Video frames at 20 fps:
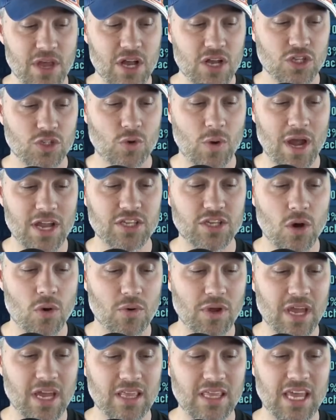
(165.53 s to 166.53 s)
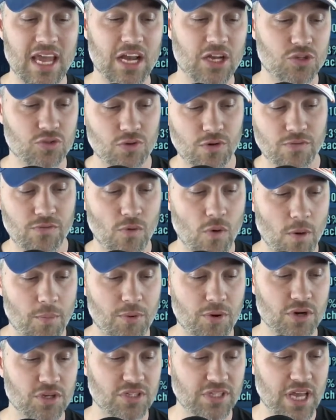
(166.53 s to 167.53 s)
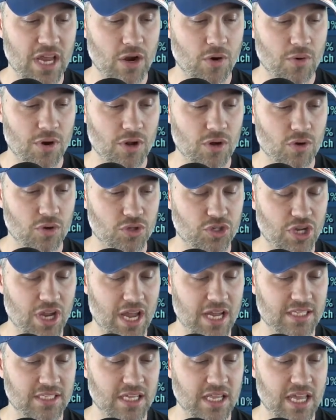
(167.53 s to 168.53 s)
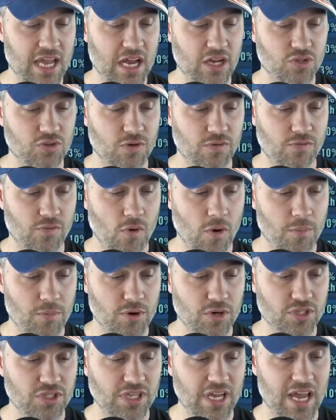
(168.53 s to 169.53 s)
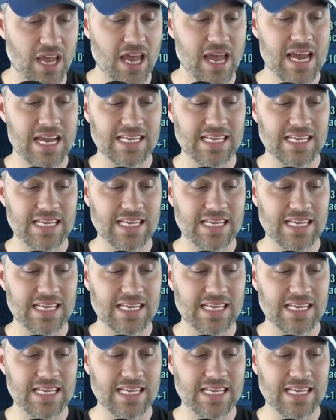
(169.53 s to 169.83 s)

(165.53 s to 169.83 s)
so I don't get the extra 4% critical chance and the extra 4%